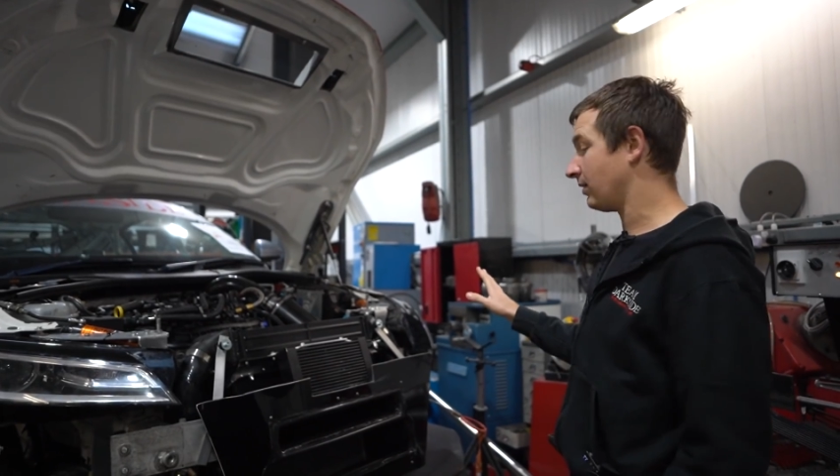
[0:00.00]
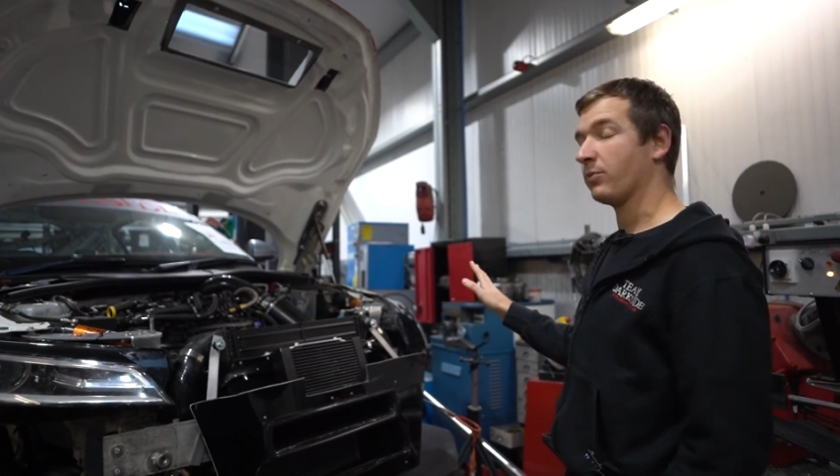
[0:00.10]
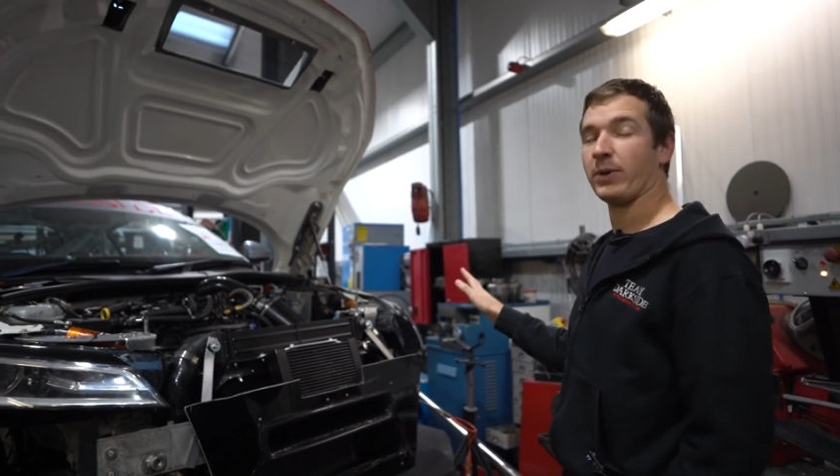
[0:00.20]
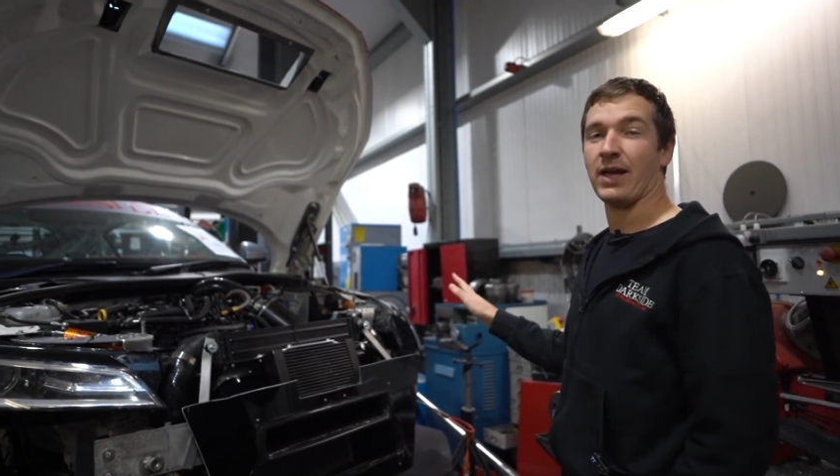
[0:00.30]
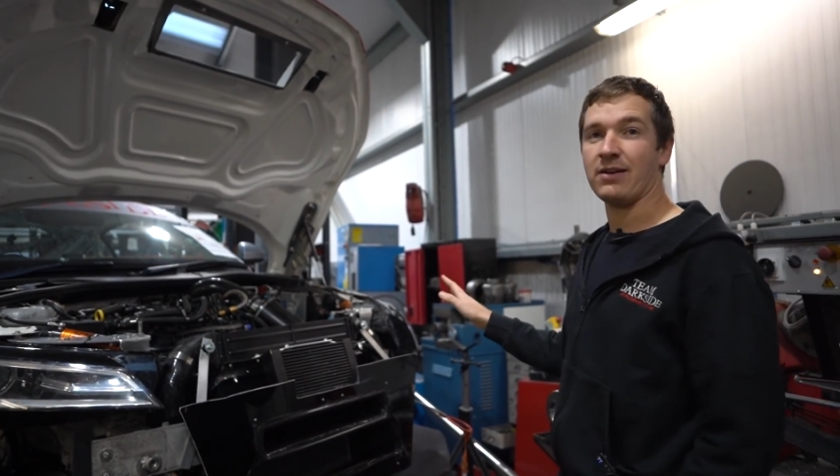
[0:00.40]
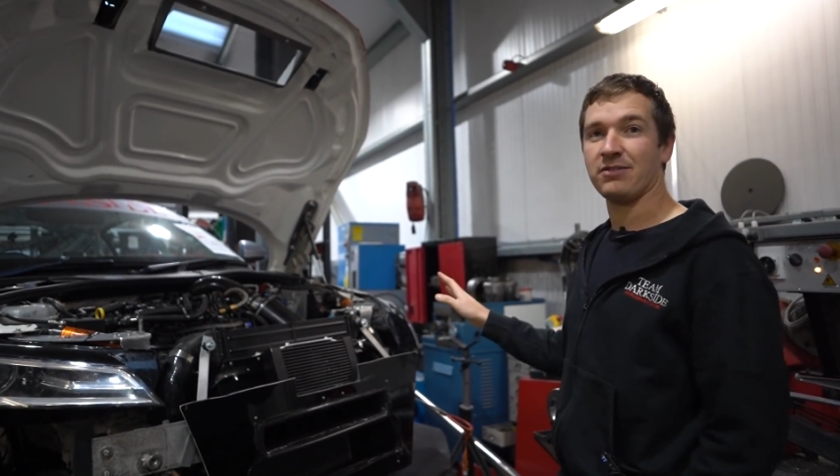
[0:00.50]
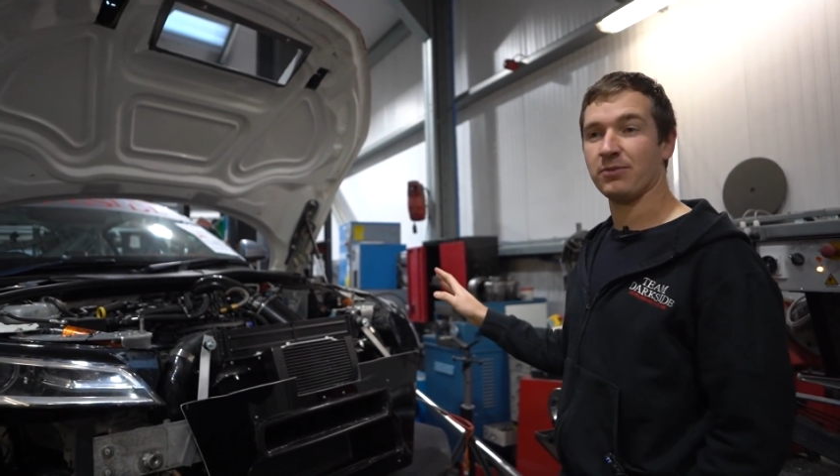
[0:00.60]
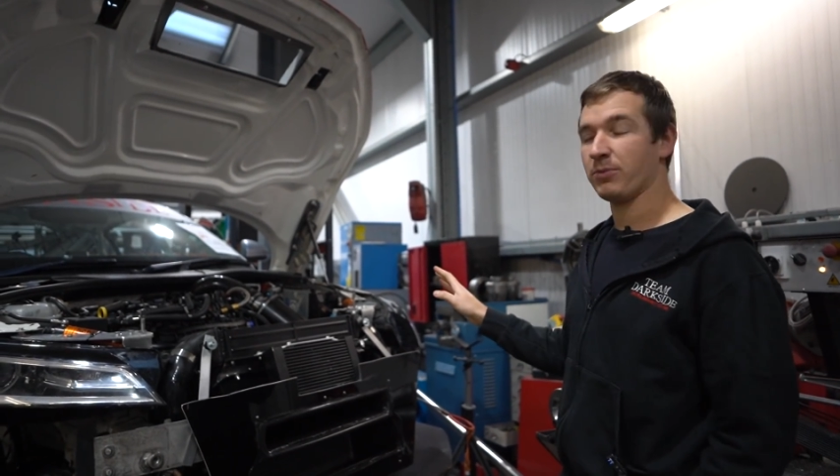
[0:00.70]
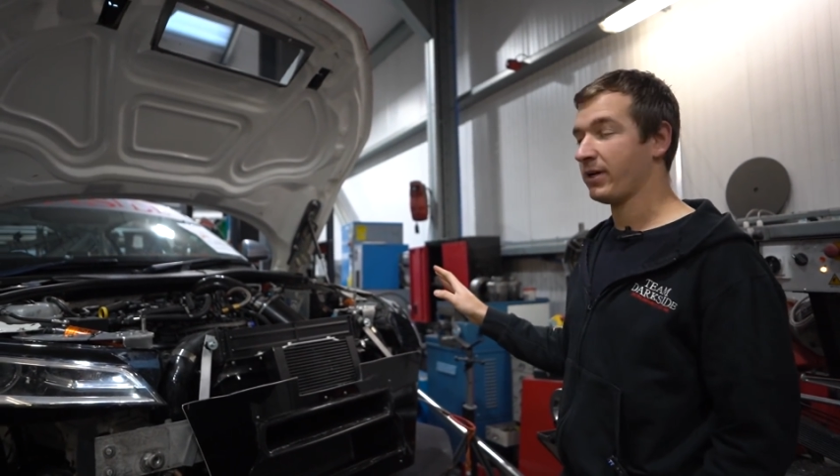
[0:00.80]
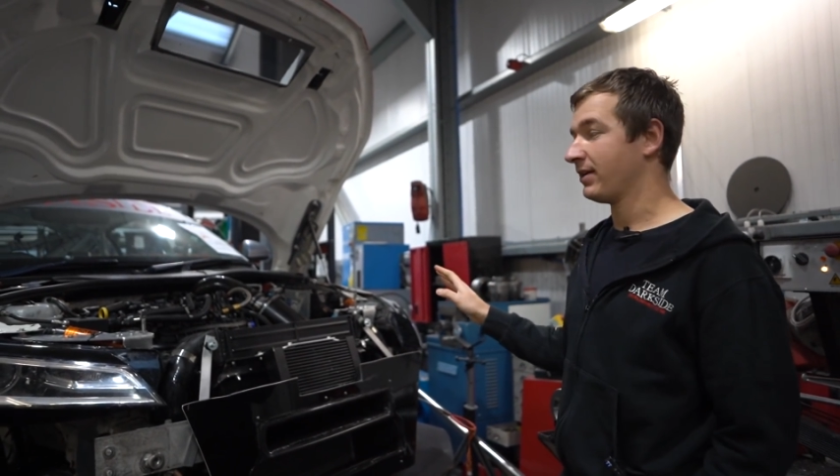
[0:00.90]
we're getting
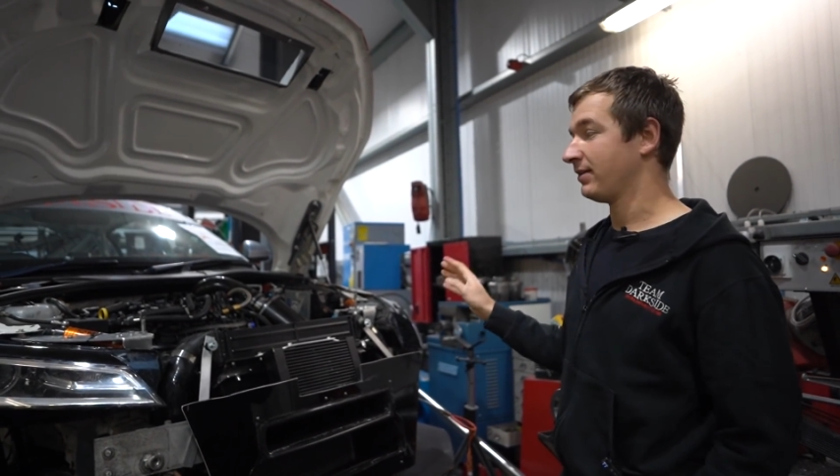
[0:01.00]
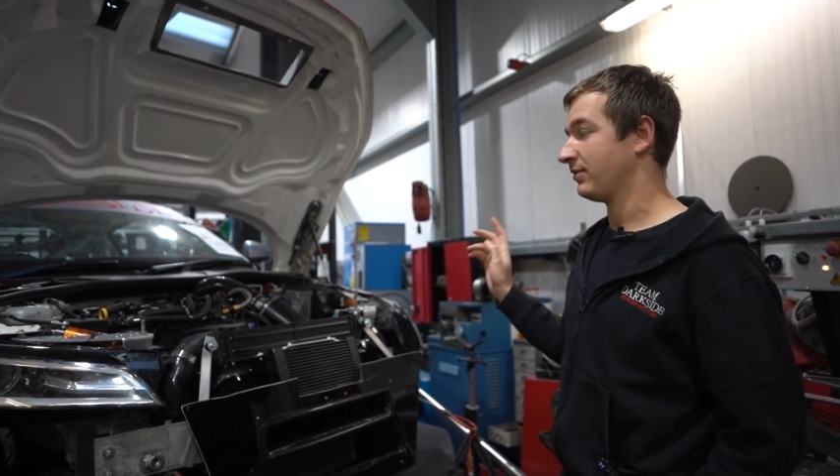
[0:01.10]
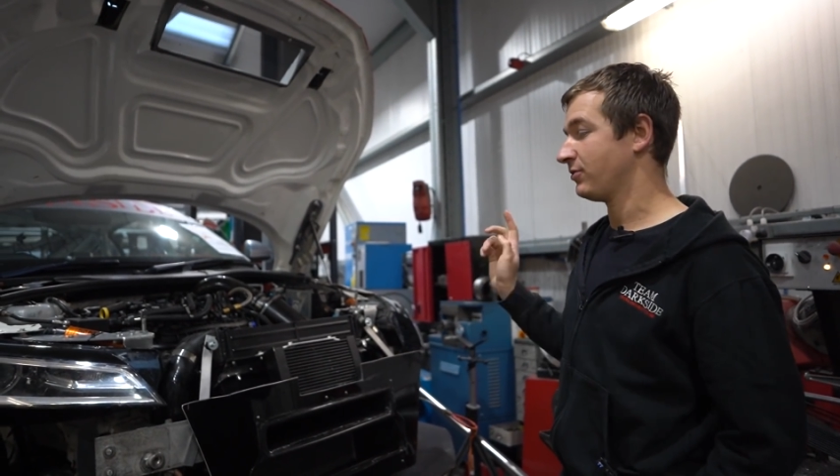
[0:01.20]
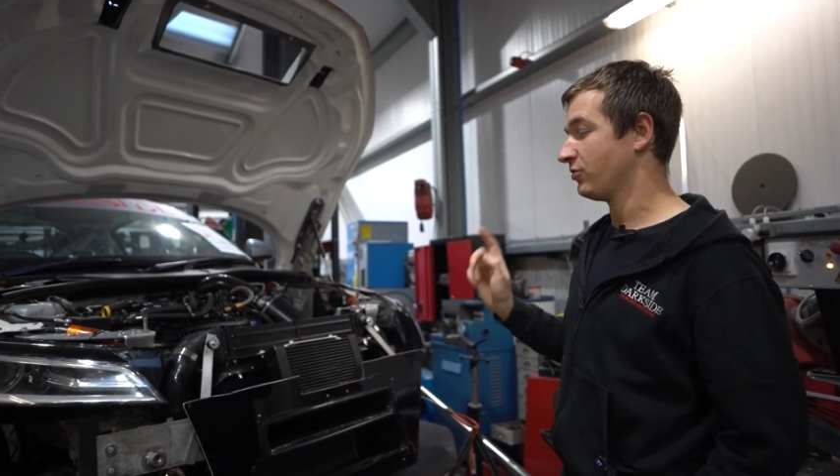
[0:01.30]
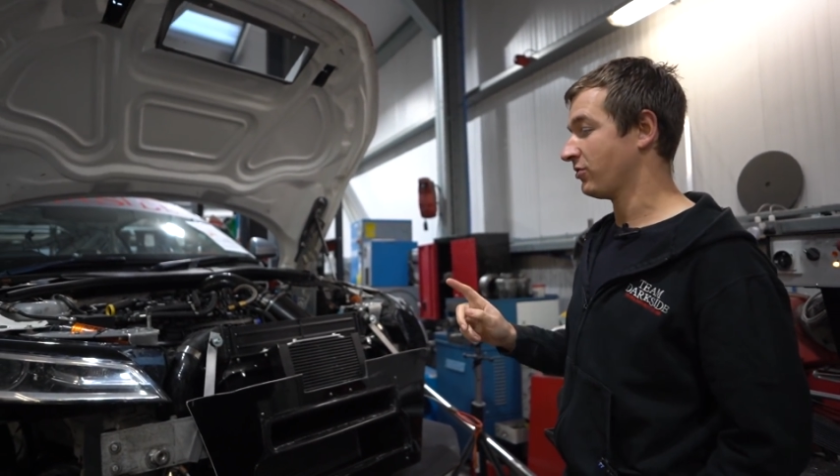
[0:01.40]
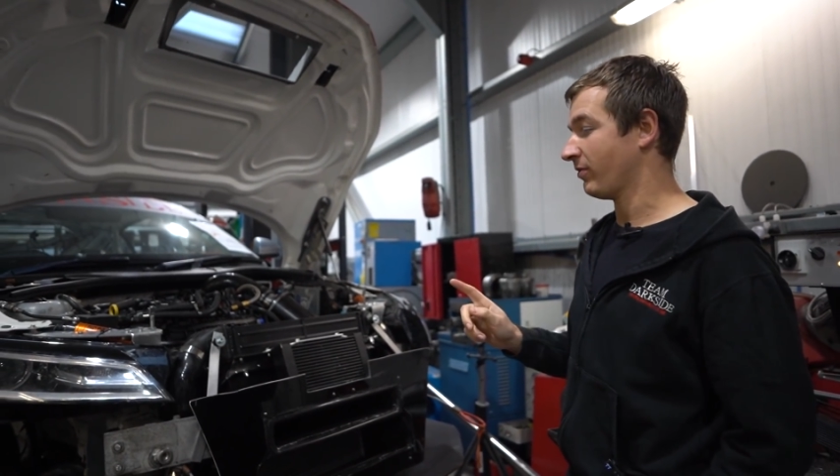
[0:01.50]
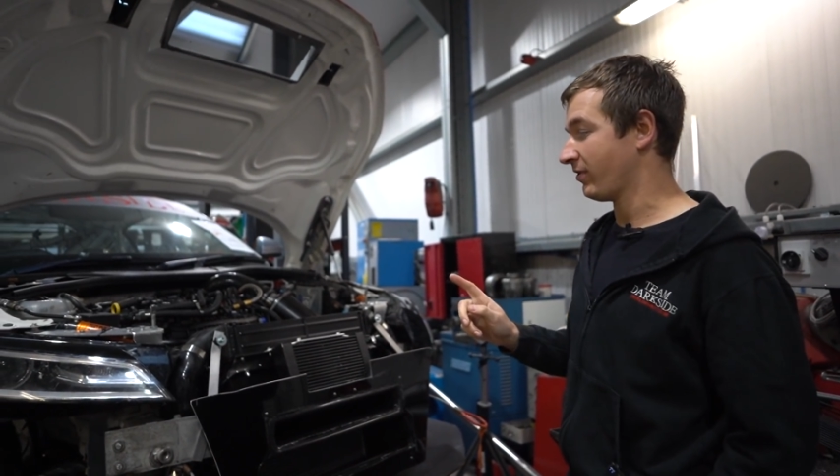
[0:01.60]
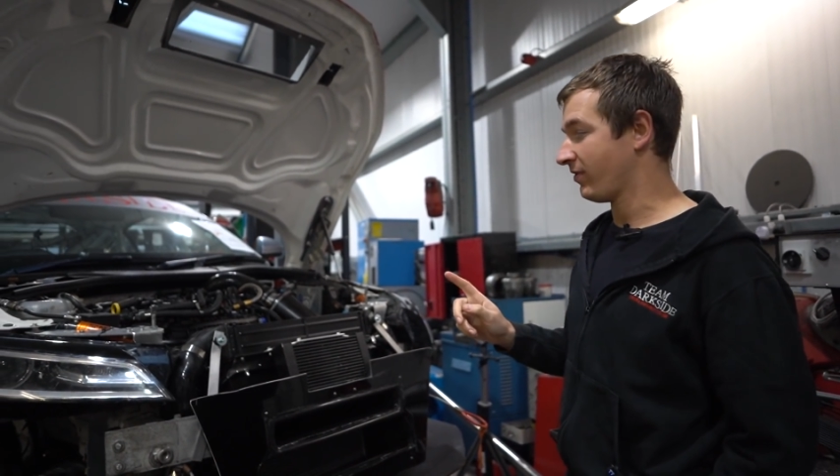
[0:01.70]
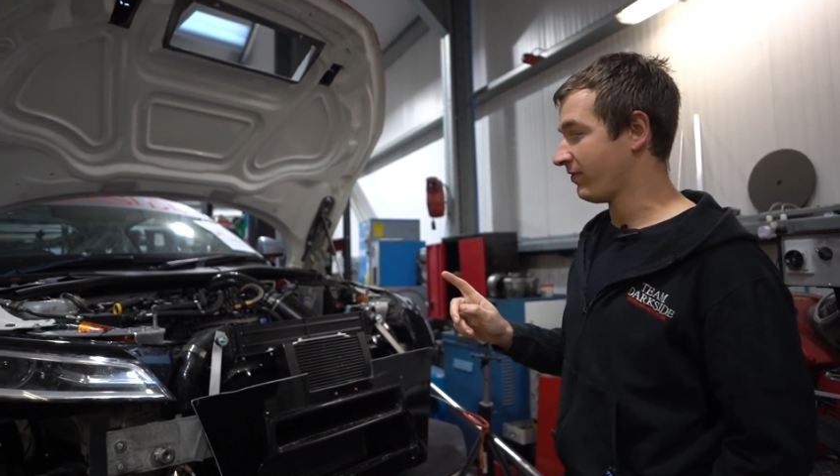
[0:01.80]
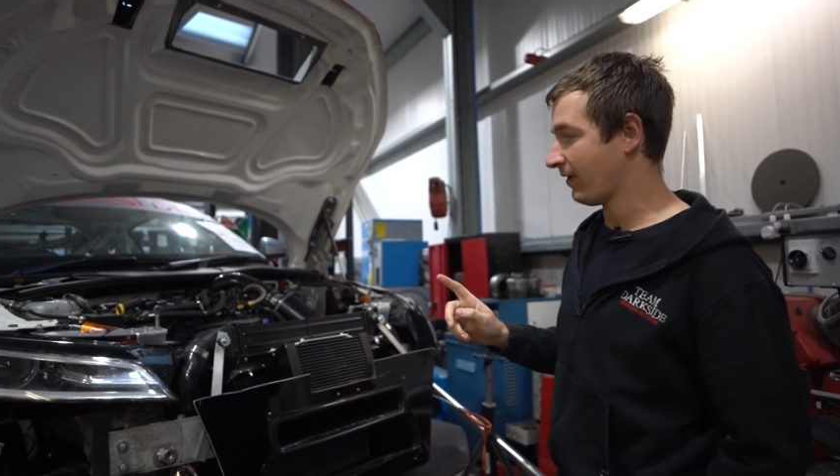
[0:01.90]
somewhere, just over
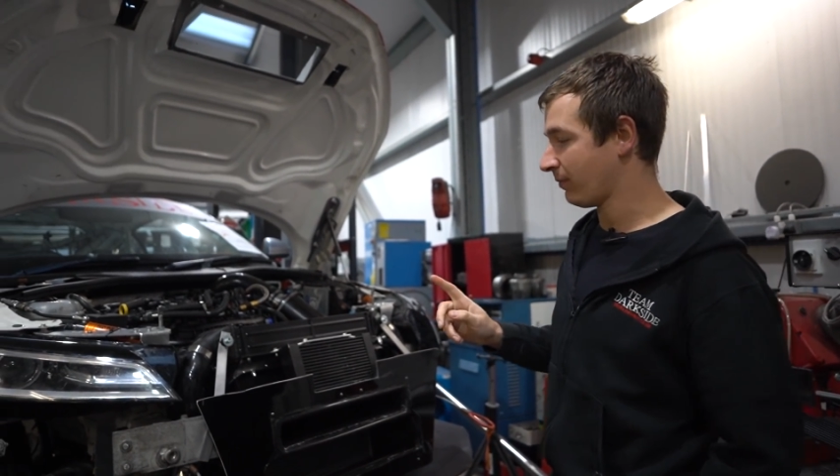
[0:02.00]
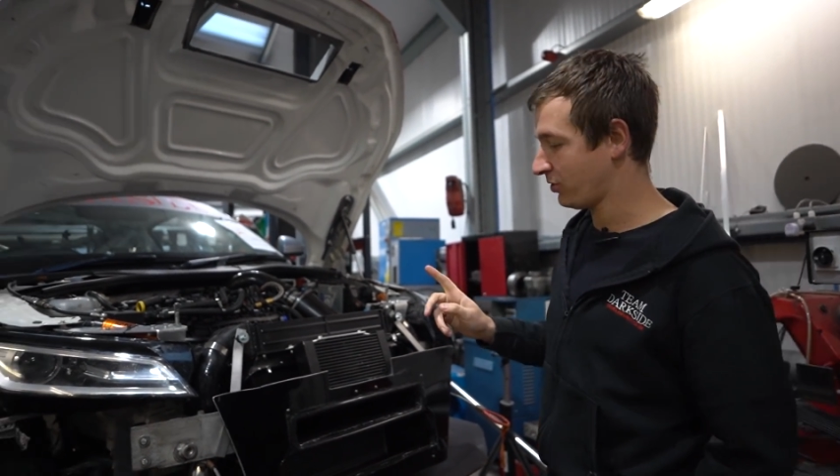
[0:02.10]
at the fab